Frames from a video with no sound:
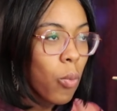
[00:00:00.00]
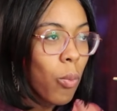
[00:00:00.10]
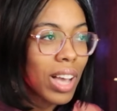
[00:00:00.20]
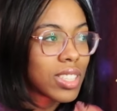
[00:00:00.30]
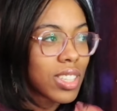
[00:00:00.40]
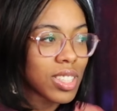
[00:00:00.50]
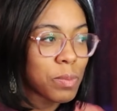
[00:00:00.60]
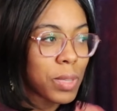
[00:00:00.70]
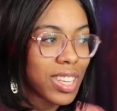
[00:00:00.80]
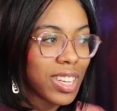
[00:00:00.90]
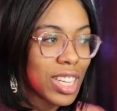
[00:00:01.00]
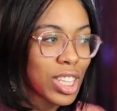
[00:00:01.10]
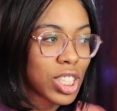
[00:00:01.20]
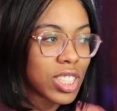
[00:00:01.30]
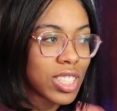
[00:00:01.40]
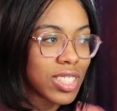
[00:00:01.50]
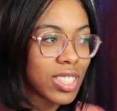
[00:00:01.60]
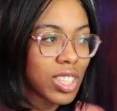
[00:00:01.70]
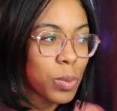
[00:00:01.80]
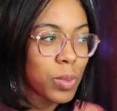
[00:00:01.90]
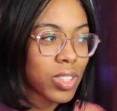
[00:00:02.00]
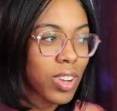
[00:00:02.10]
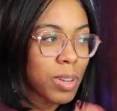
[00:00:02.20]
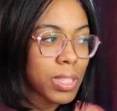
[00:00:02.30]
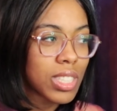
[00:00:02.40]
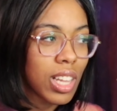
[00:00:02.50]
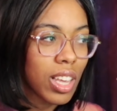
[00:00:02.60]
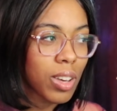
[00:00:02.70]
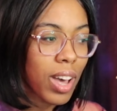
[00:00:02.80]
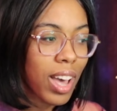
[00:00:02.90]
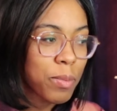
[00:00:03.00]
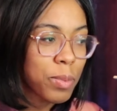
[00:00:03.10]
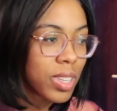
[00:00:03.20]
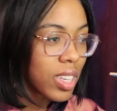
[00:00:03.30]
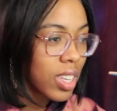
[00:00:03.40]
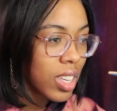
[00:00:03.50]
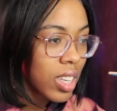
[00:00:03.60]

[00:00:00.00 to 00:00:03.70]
Why is he not speaking in English? He was trying to be slick. What happened?